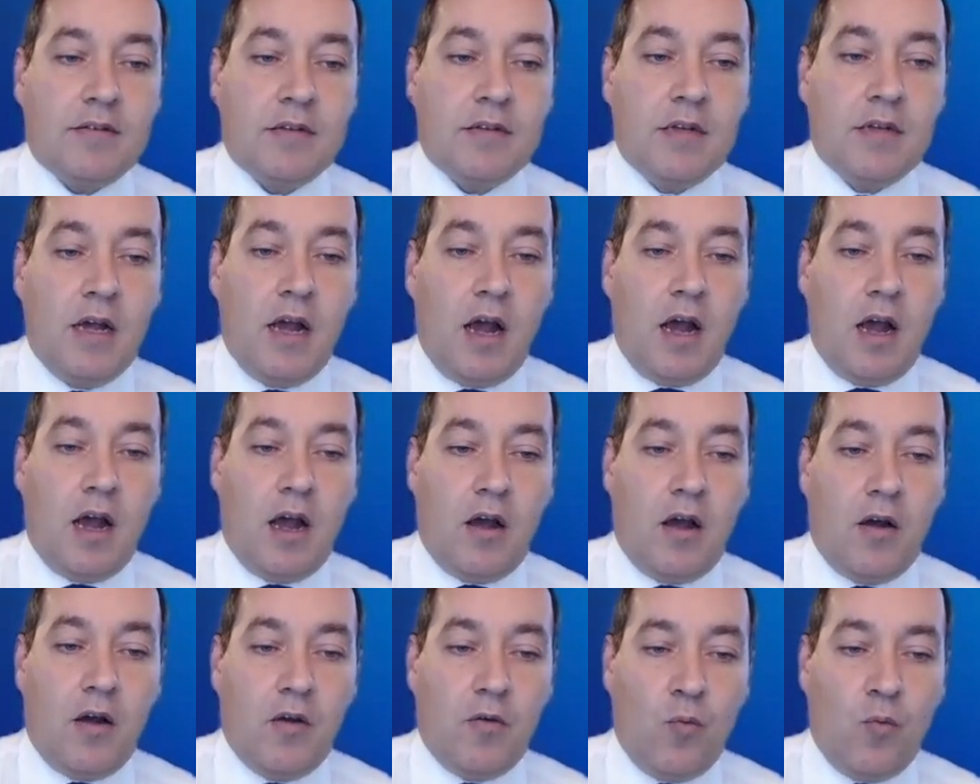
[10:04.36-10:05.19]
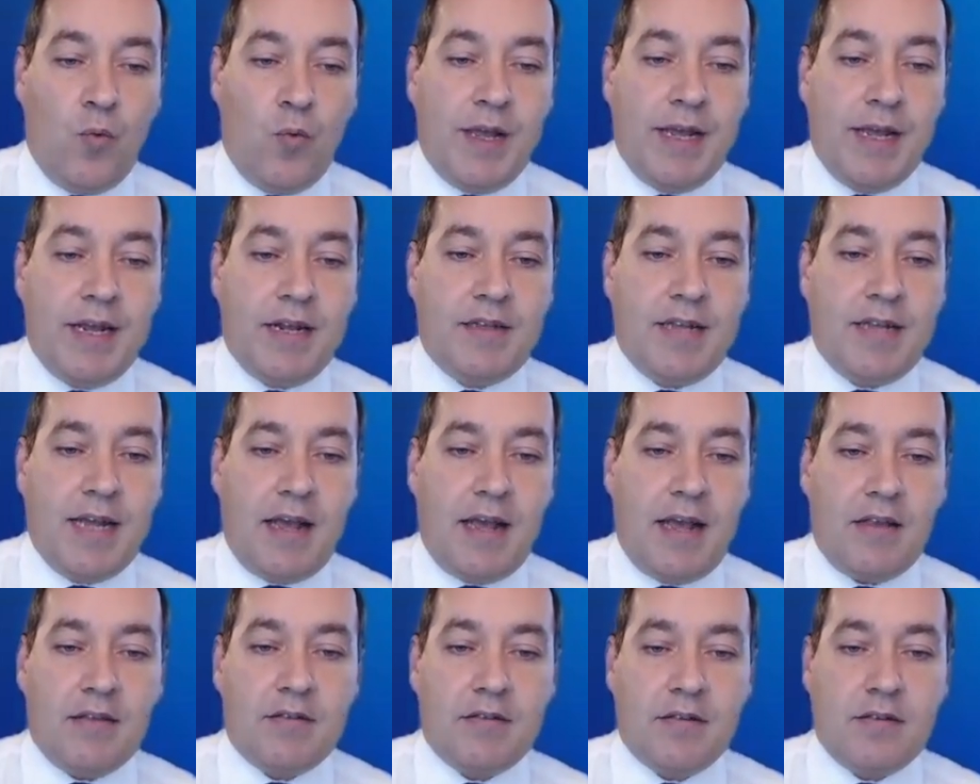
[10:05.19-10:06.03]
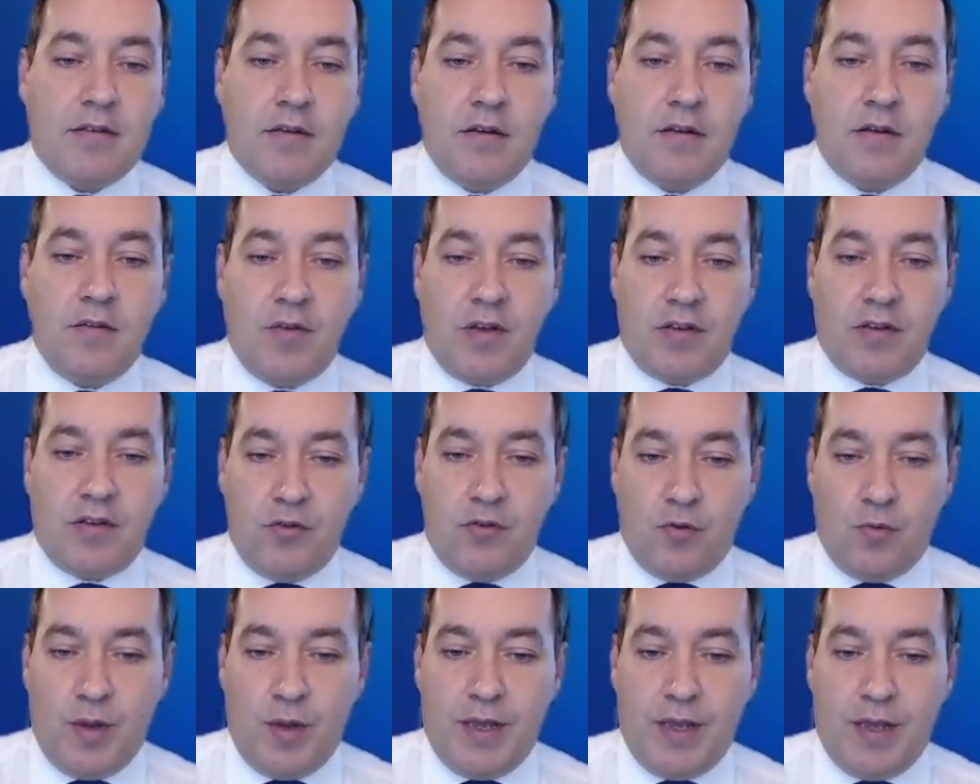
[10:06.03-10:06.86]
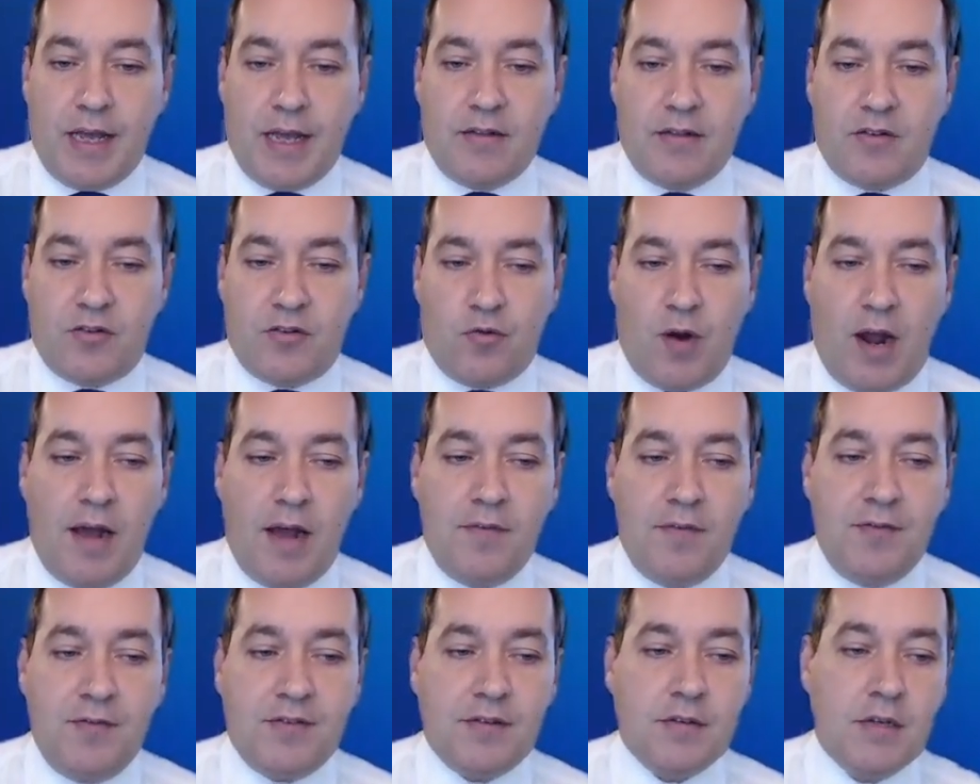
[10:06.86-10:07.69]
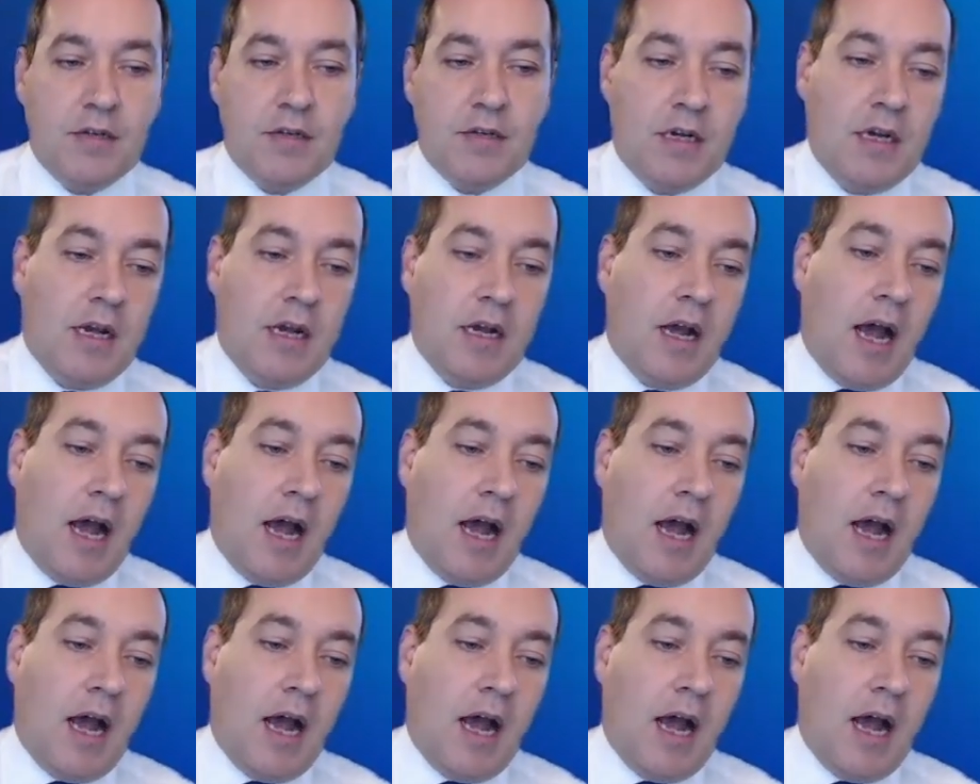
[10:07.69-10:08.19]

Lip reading: at weekdays versus weekends graphs.